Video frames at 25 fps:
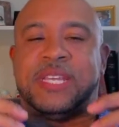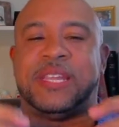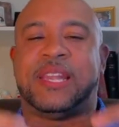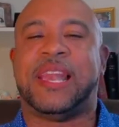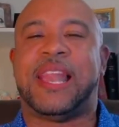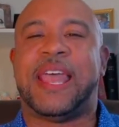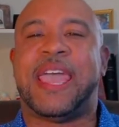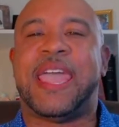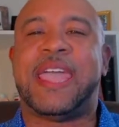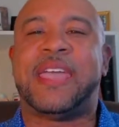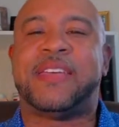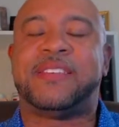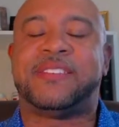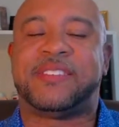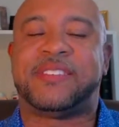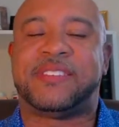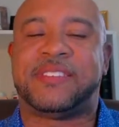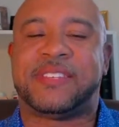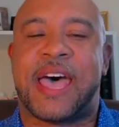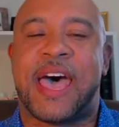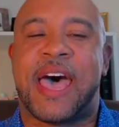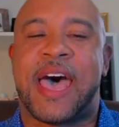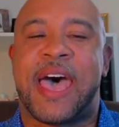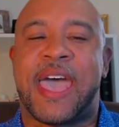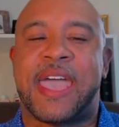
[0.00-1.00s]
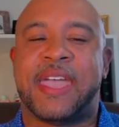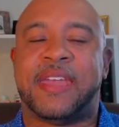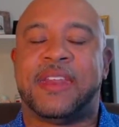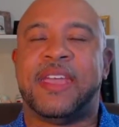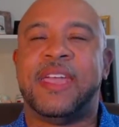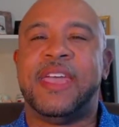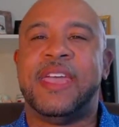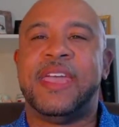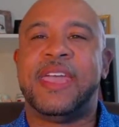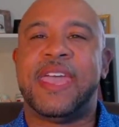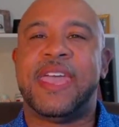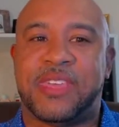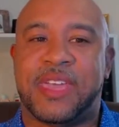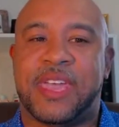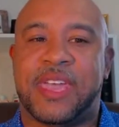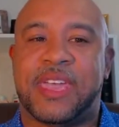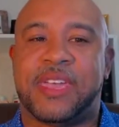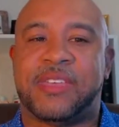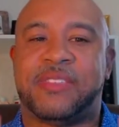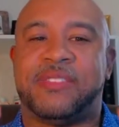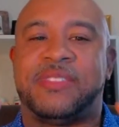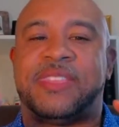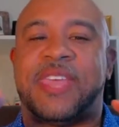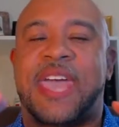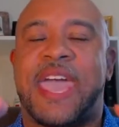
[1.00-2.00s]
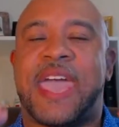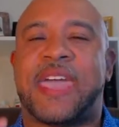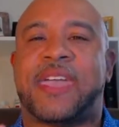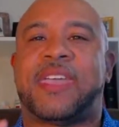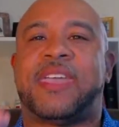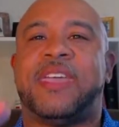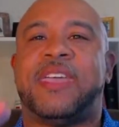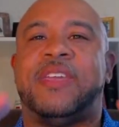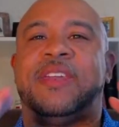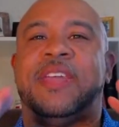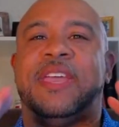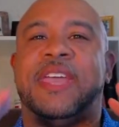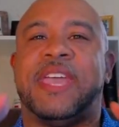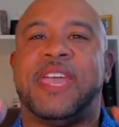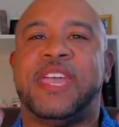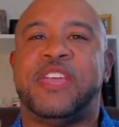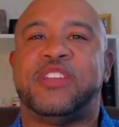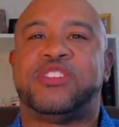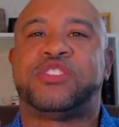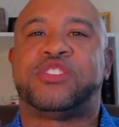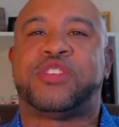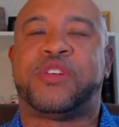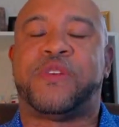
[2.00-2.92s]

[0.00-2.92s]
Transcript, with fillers: anything that can interfere